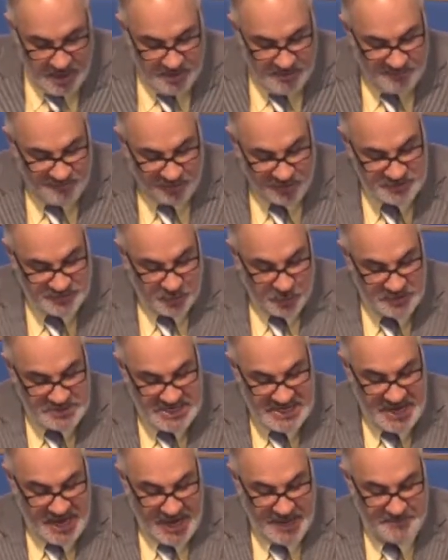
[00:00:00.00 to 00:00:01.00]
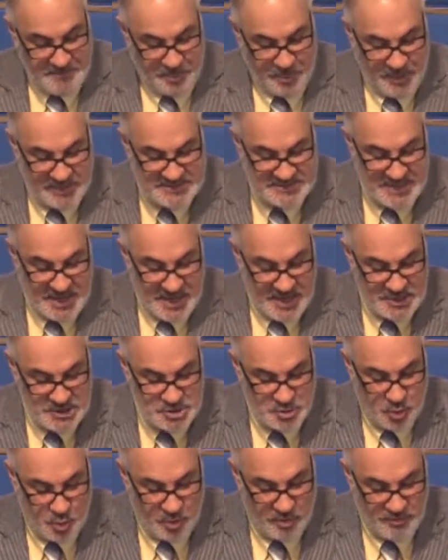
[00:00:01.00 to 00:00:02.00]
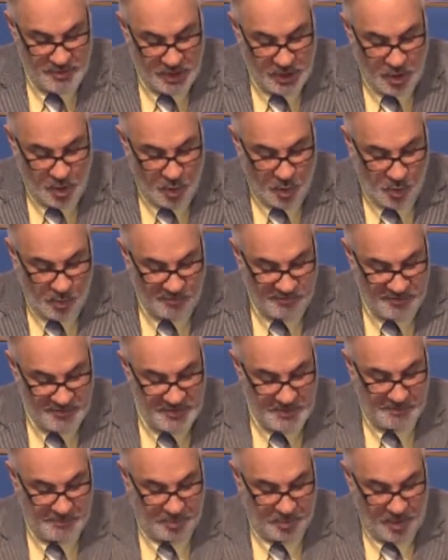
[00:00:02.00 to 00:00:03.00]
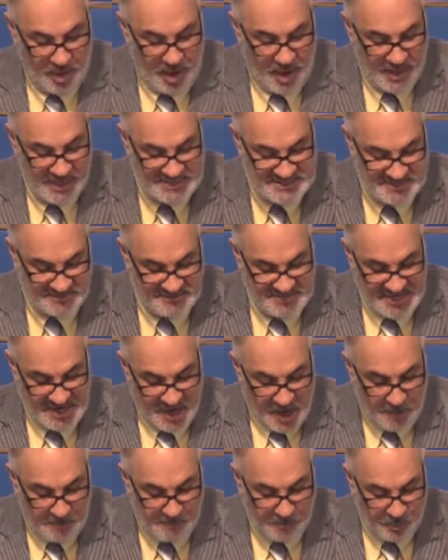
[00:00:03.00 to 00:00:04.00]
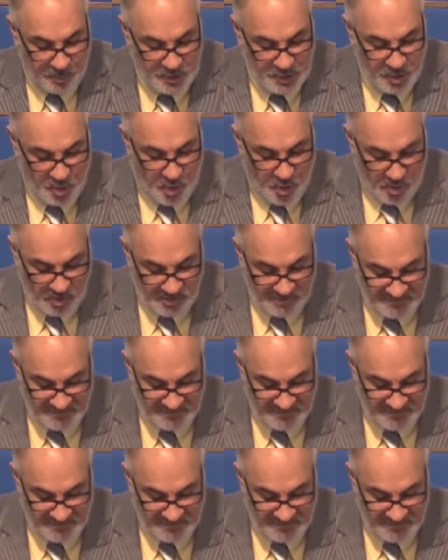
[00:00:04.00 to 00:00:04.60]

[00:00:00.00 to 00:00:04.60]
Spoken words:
Verse 14, "I press on toward the goal for the prize of the upward call